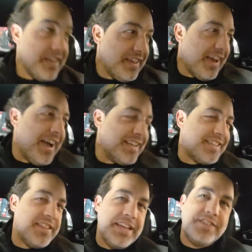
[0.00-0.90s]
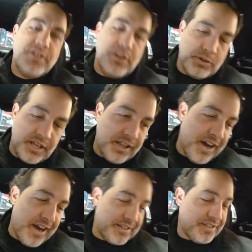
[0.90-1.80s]
Yeah, I said the ECU was
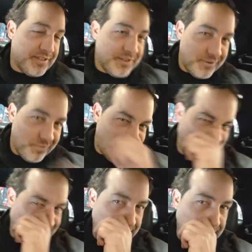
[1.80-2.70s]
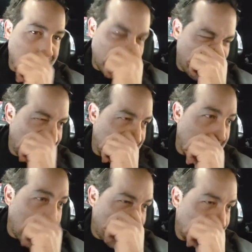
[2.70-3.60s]
unlocked.
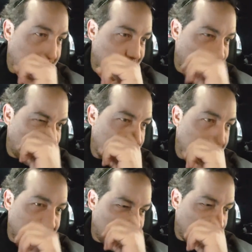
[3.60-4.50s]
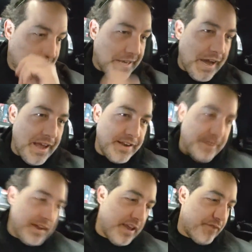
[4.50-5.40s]
Yeah. Yeah, and
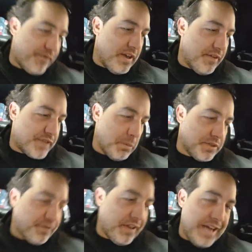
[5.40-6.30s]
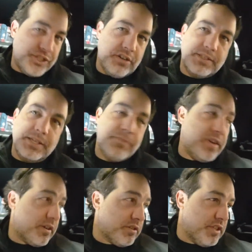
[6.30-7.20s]
if someone's flashing on some
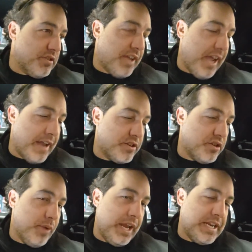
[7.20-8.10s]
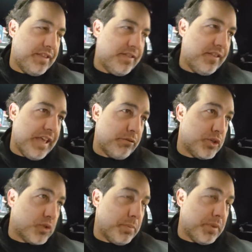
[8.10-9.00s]
vehicles, you can't do anything that would
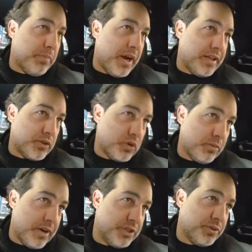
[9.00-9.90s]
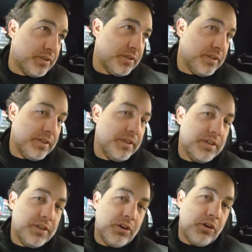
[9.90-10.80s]
trip the body control module,
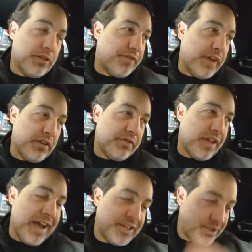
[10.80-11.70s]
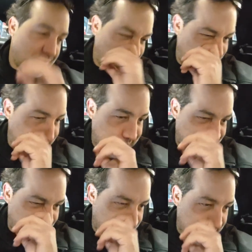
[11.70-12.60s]
or you'll fail the flash.
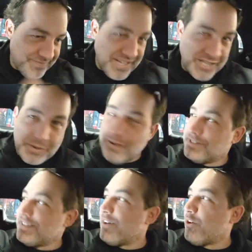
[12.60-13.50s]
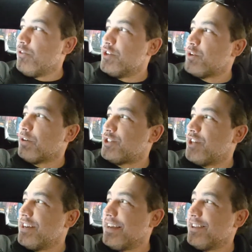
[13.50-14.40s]
That's why I was holding the door
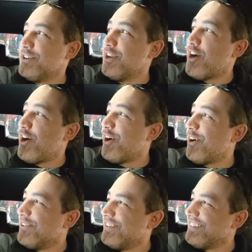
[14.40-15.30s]
shut, yelling, "No!